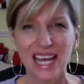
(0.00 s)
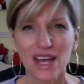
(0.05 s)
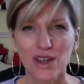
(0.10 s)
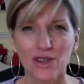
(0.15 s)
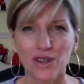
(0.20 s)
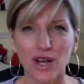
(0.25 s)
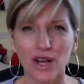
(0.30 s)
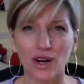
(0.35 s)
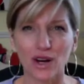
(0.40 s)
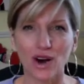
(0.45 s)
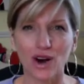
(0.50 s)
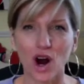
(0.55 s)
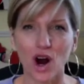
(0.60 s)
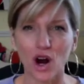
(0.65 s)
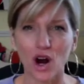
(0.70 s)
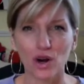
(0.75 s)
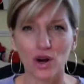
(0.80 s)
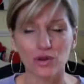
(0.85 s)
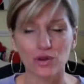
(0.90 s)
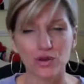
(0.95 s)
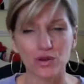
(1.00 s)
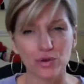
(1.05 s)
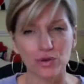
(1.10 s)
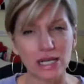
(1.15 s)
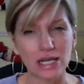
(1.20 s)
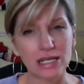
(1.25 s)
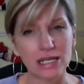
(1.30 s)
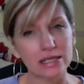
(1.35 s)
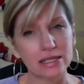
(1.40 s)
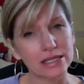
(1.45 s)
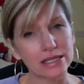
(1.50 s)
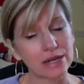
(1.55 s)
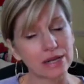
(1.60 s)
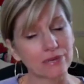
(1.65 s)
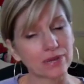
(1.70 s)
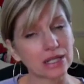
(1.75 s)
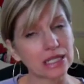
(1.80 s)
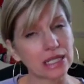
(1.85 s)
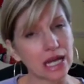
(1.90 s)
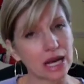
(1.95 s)
There are 3
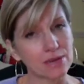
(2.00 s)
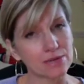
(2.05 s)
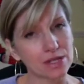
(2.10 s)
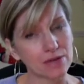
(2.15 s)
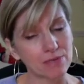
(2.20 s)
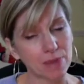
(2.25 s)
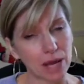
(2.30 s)
different types of